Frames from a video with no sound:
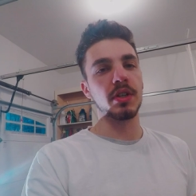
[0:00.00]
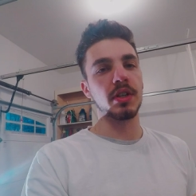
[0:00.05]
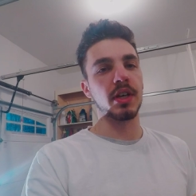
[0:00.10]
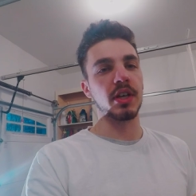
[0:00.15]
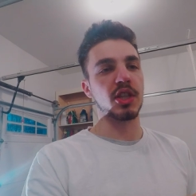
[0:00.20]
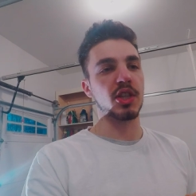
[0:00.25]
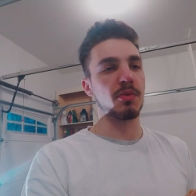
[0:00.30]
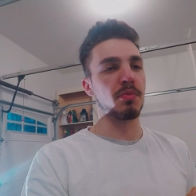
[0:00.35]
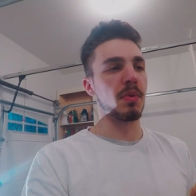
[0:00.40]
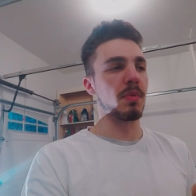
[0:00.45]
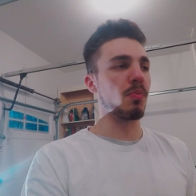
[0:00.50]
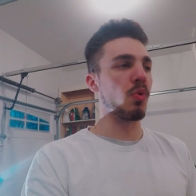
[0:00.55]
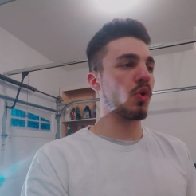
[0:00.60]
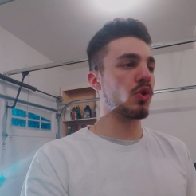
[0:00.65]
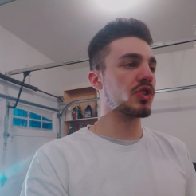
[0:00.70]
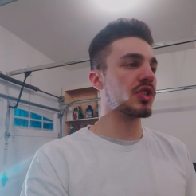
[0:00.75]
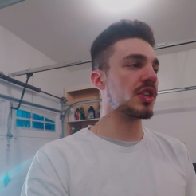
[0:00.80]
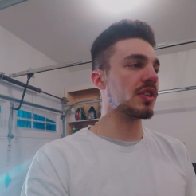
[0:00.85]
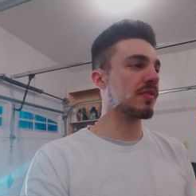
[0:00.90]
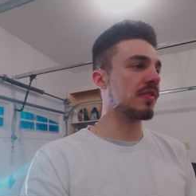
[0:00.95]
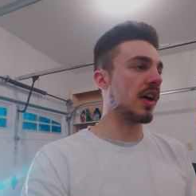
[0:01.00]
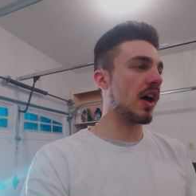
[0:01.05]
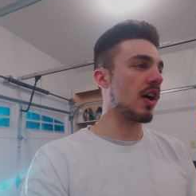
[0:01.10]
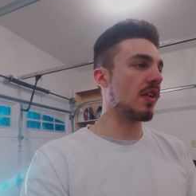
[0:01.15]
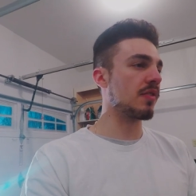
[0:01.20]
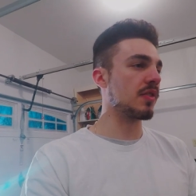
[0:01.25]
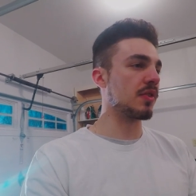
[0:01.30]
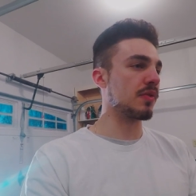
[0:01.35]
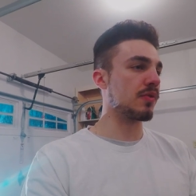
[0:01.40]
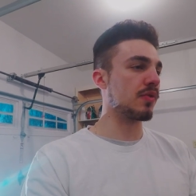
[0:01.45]
like the proportioning
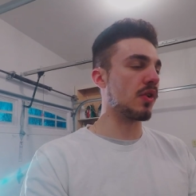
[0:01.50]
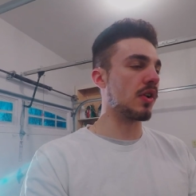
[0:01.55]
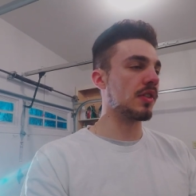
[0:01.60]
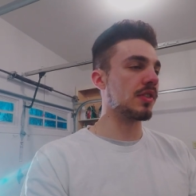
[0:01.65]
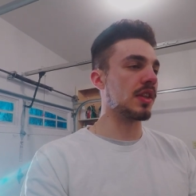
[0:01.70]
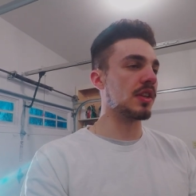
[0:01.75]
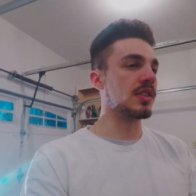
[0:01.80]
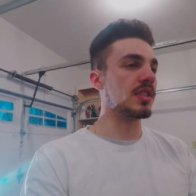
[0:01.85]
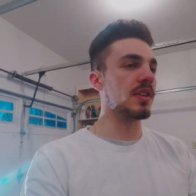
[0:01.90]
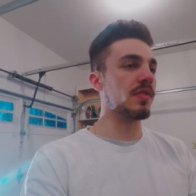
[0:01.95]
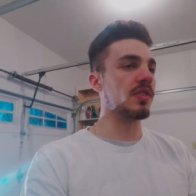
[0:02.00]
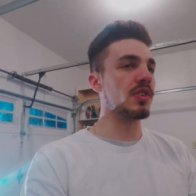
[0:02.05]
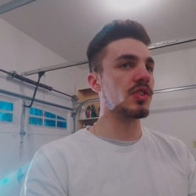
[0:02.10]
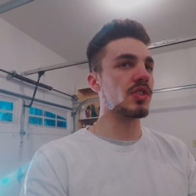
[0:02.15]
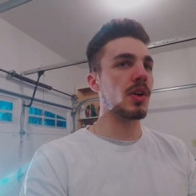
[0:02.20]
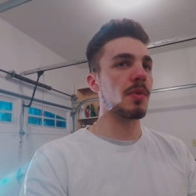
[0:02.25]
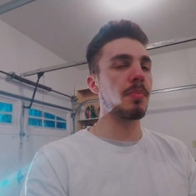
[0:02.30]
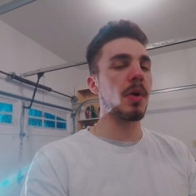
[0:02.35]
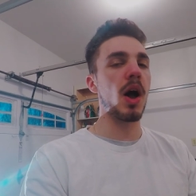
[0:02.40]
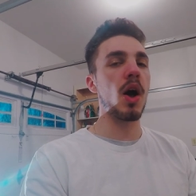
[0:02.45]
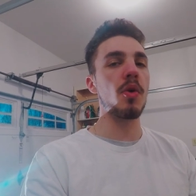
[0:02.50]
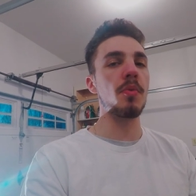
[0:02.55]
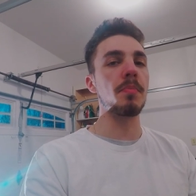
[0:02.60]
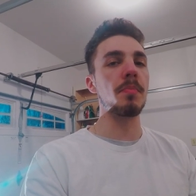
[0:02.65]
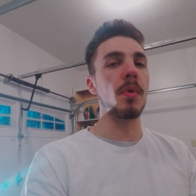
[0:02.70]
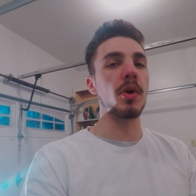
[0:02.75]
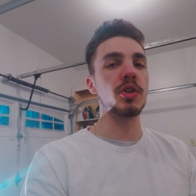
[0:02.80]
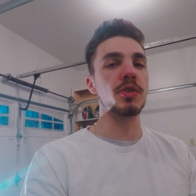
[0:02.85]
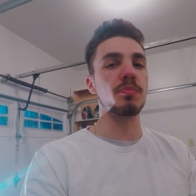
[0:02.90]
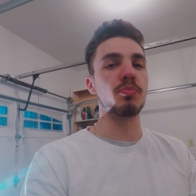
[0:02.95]
valve in the front that divvies up how
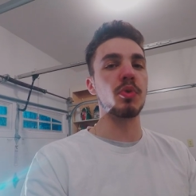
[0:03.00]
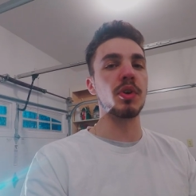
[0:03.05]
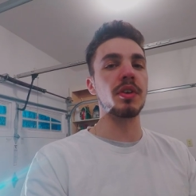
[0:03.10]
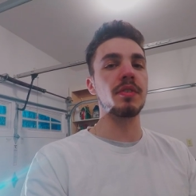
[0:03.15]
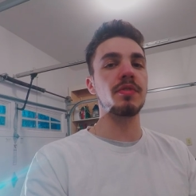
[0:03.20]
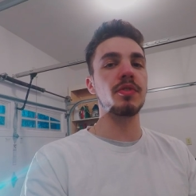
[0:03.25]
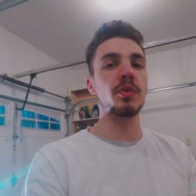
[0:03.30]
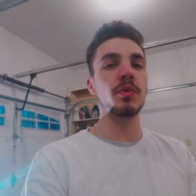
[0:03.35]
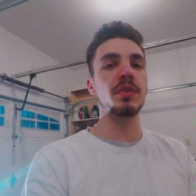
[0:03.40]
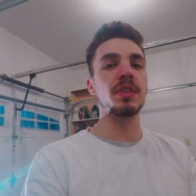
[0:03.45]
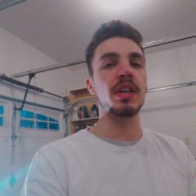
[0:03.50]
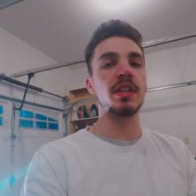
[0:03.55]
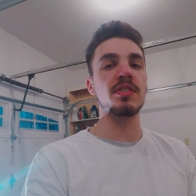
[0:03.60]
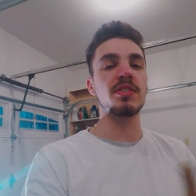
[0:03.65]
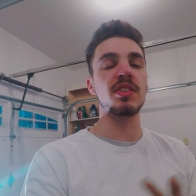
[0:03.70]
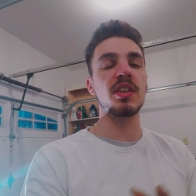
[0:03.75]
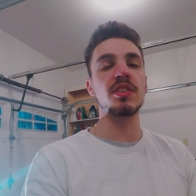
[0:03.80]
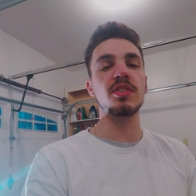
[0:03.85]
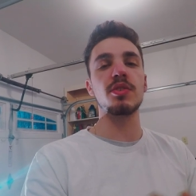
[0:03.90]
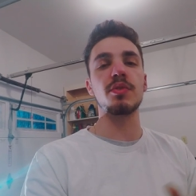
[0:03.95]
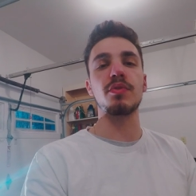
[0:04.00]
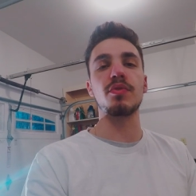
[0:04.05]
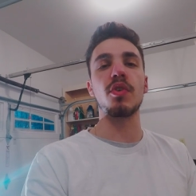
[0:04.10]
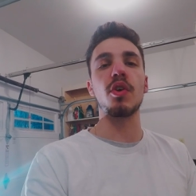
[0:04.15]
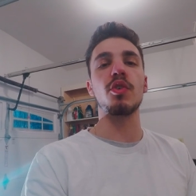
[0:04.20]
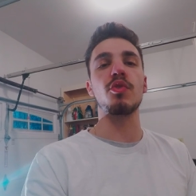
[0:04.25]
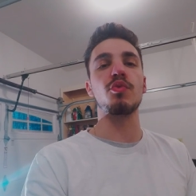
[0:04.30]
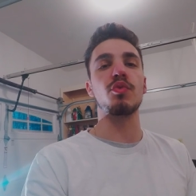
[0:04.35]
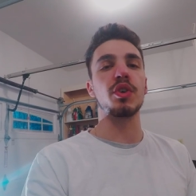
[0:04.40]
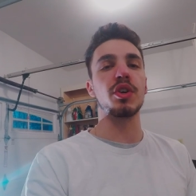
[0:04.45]
much brake fluid gets sent to
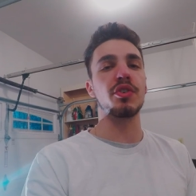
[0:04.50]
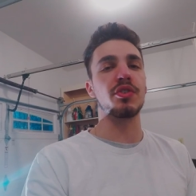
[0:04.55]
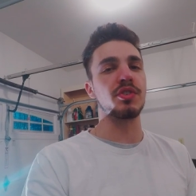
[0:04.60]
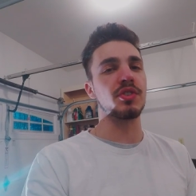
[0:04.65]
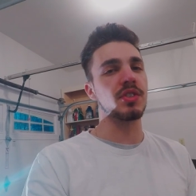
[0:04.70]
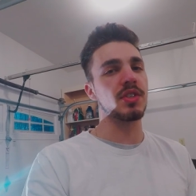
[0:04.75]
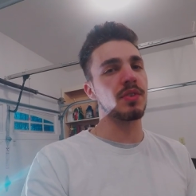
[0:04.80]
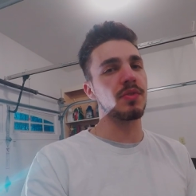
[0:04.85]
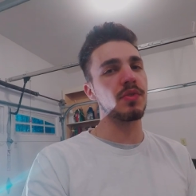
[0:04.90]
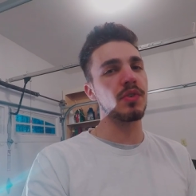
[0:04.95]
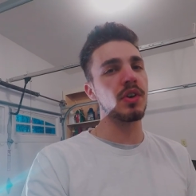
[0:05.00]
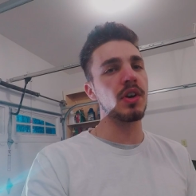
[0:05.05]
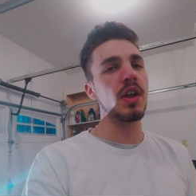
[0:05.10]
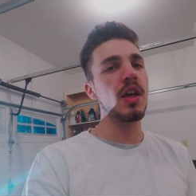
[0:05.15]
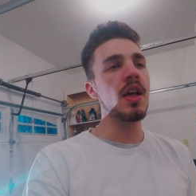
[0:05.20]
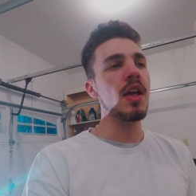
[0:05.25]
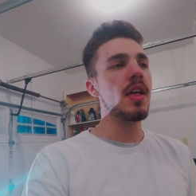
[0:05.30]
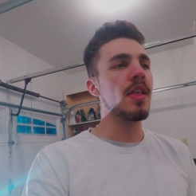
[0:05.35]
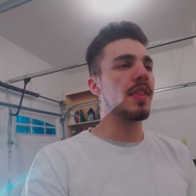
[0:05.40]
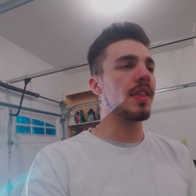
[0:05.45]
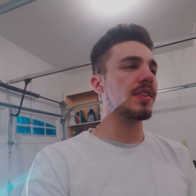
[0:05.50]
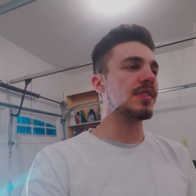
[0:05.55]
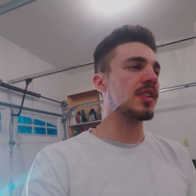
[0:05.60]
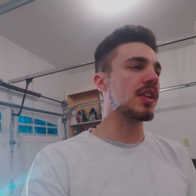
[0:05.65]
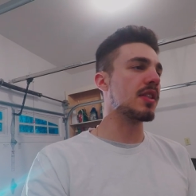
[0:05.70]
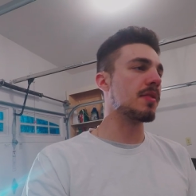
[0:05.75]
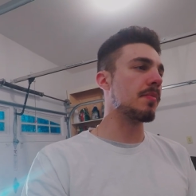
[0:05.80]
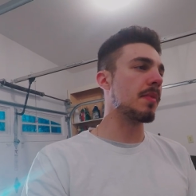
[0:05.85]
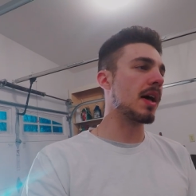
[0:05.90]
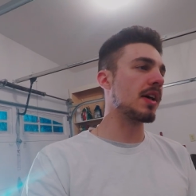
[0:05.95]
front and rear is different. They say
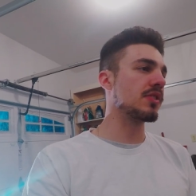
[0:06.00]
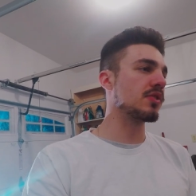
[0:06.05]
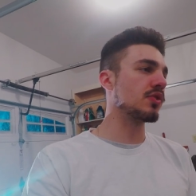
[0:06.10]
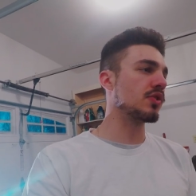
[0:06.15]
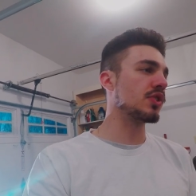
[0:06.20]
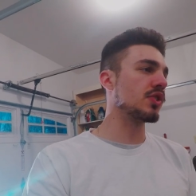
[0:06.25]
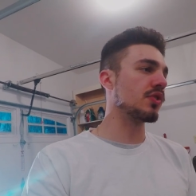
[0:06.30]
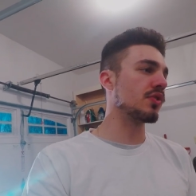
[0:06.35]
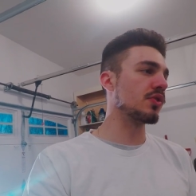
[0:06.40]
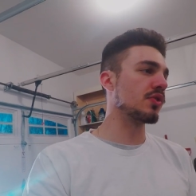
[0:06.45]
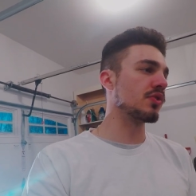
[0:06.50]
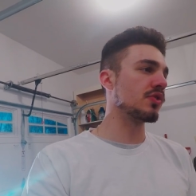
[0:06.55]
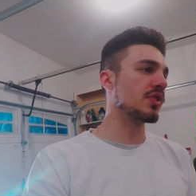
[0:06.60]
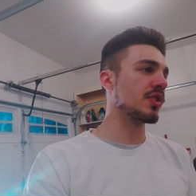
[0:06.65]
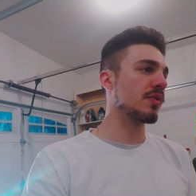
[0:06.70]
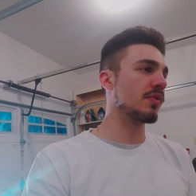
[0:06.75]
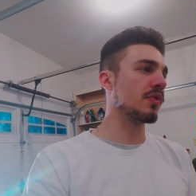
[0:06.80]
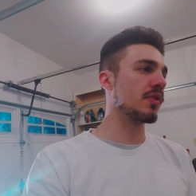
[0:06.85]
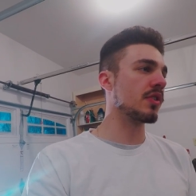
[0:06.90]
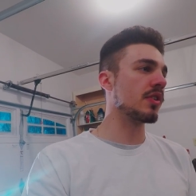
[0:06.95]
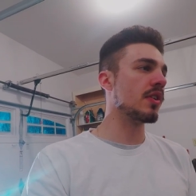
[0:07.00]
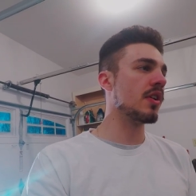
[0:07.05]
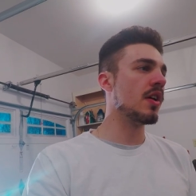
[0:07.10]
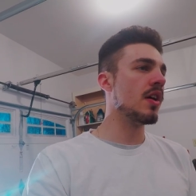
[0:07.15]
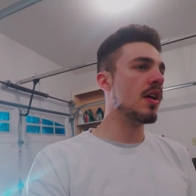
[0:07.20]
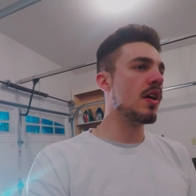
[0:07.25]
the master cylinder is different.